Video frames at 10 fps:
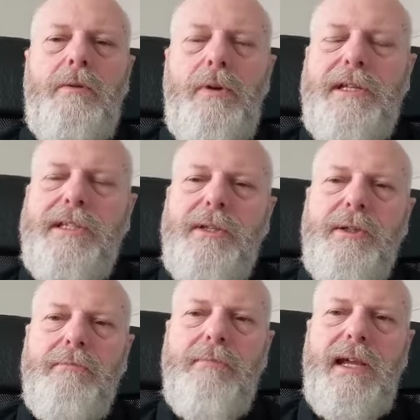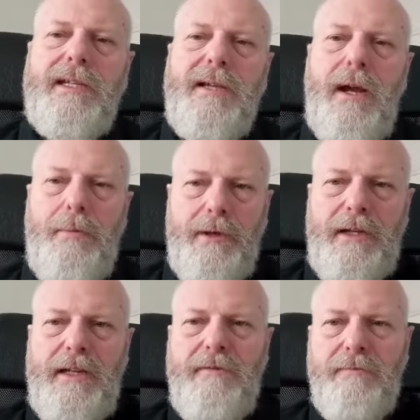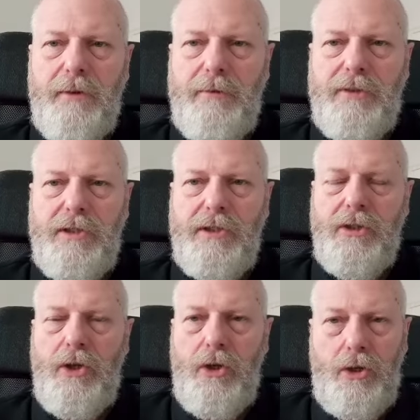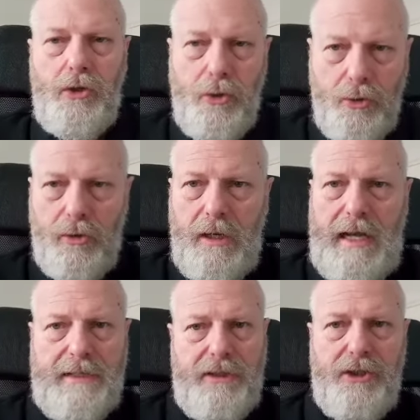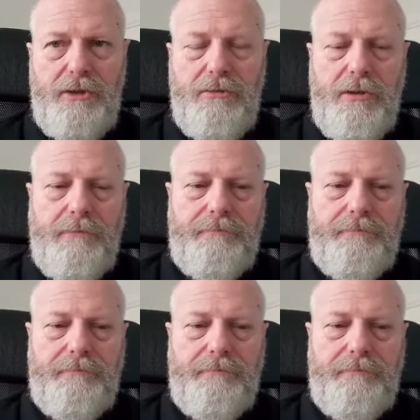What is it that makes up and influences your attitude?